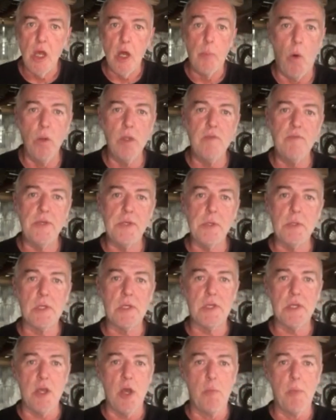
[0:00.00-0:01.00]
All the videos you
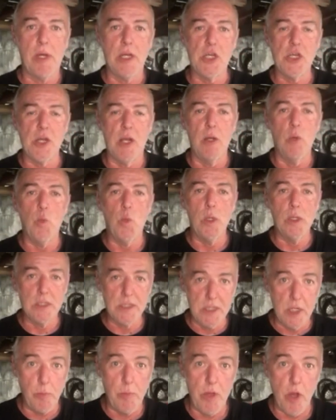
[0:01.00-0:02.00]
see on my channel will
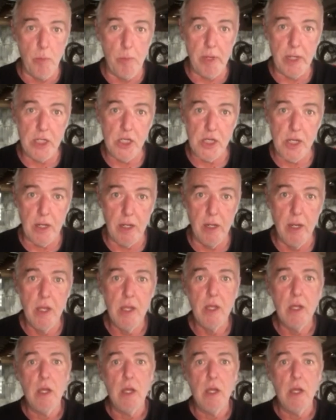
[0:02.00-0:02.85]
still be on my channel.